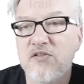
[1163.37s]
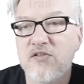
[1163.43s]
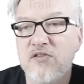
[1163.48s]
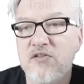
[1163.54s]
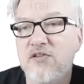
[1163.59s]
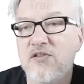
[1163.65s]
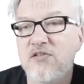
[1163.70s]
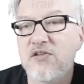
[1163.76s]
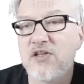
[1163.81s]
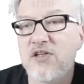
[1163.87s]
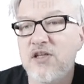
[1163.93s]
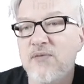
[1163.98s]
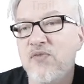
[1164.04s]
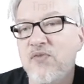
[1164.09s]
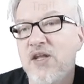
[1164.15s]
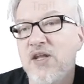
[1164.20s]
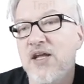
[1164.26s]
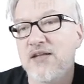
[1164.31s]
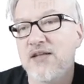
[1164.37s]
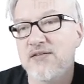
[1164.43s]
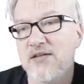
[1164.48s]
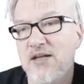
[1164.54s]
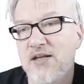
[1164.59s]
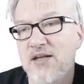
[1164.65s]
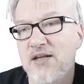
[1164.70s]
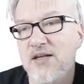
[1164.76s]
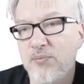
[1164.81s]
This is the
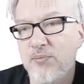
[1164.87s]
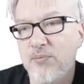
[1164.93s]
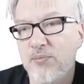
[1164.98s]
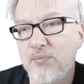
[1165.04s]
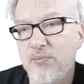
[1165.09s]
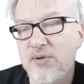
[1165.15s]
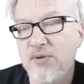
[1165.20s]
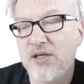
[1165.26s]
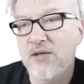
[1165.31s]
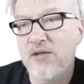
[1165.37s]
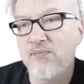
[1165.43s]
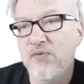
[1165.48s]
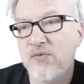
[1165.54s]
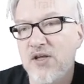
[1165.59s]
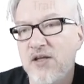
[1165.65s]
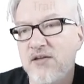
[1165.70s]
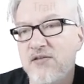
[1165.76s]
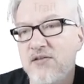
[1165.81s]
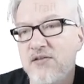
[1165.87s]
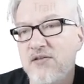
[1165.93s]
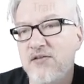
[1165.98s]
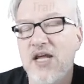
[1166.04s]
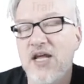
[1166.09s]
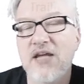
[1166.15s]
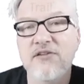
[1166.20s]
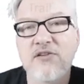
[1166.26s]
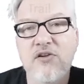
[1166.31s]
SNS topic. This is an
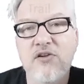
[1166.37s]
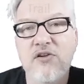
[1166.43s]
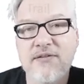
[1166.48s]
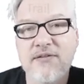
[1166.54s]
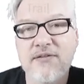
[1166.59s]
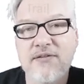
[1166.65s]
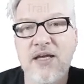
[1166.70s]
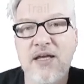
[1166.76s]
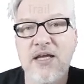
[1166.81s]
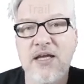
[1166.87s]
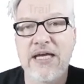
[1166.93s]
SQS,